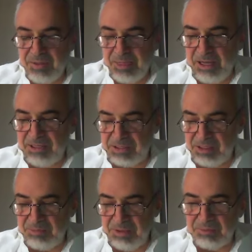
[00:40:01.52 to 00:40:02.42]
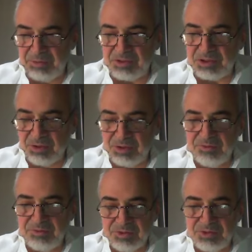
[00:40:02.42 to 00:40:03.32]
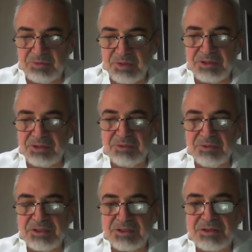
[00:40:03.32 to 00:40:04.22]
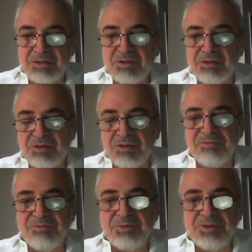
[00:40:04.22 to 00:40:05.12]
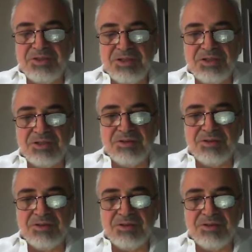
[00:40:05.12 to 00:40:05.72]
I see people so confused by so much sort of precision.